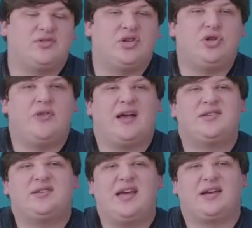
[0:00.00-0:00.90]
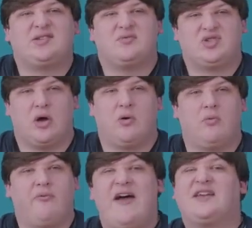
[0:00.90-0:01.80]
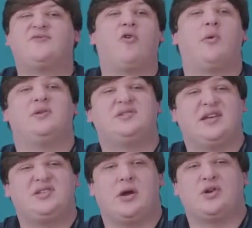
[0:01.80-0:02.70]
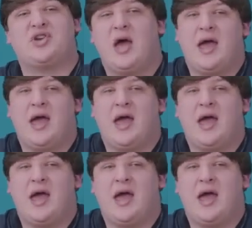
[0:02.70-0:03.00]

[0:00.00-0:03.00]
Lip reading: was in 2006, so fast forward 6 years.